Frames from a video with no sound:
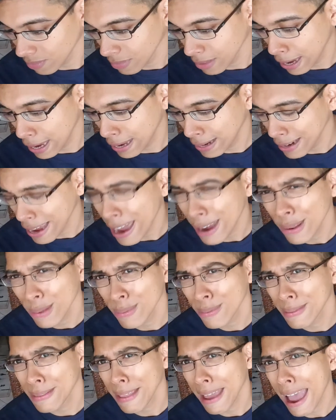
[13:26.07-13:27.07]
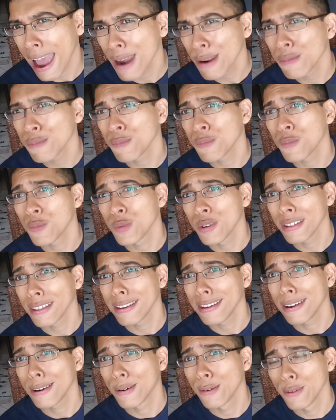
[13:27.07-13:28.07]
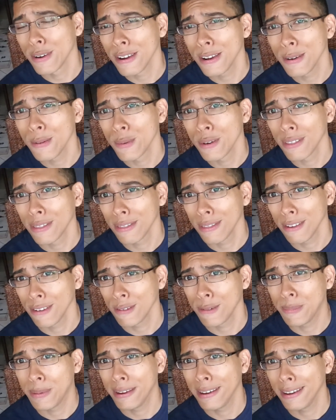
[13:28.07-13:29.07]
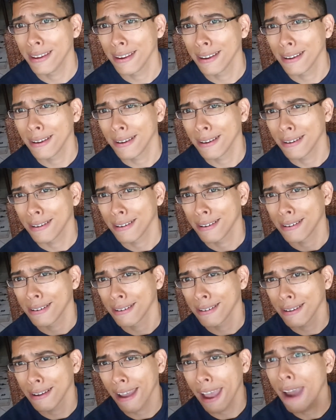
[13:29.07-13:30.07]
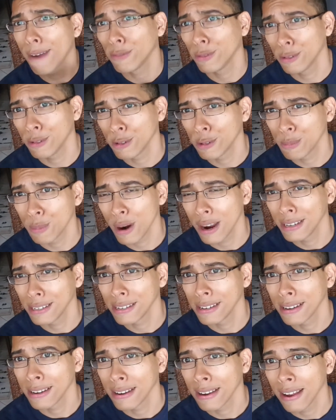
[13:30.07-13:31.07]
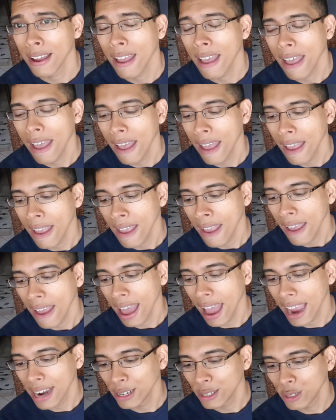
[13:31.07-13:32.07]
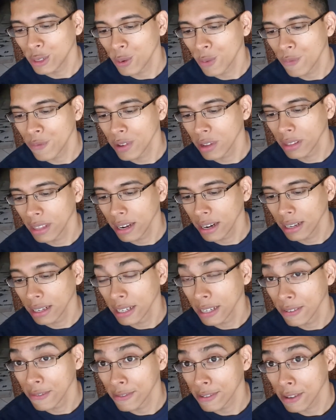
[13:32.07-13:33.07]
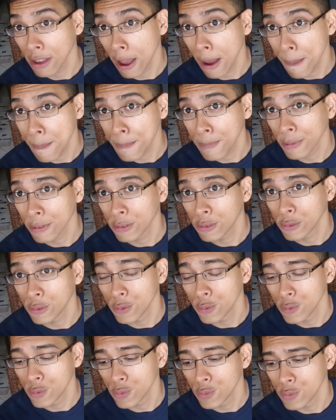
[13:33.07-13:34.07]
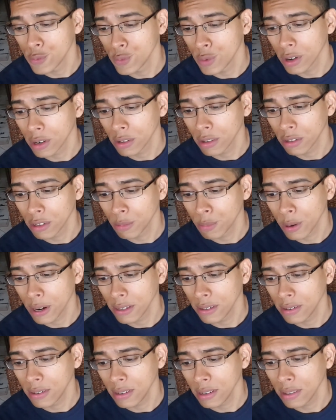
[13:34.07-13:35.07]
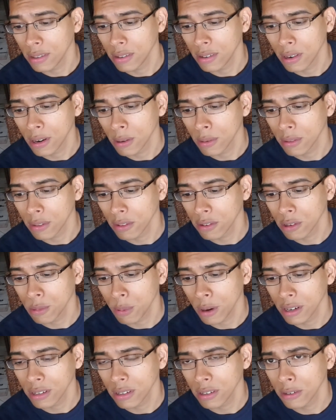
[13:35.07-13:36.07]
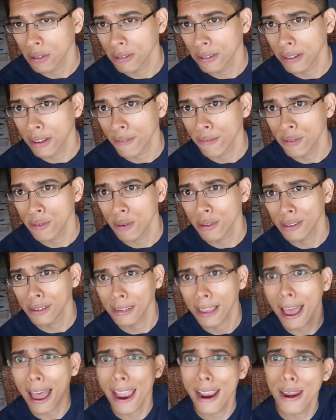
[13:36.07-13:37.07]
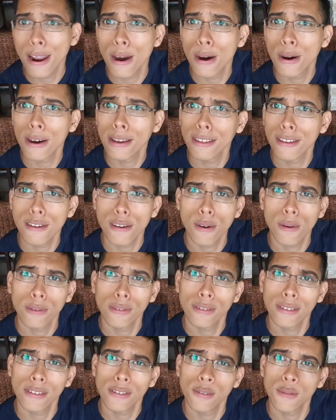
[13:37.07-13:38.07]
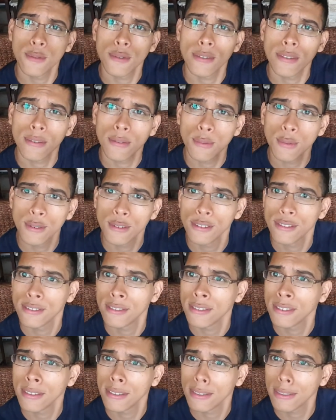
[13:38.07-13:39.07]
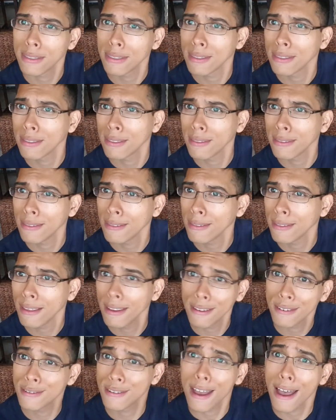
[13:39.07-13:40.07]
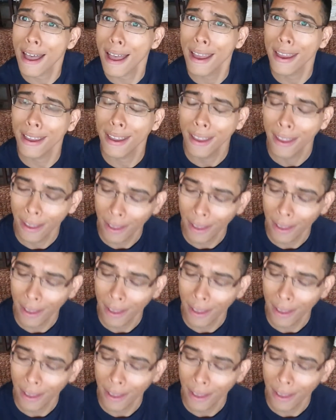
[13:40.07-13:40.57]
And I don't really agree with this being after The Surprising. I just don't feel that it lives up to what The Surprising did, you know? The Surprising just left you on this high note and you go into this one, which isn't as high.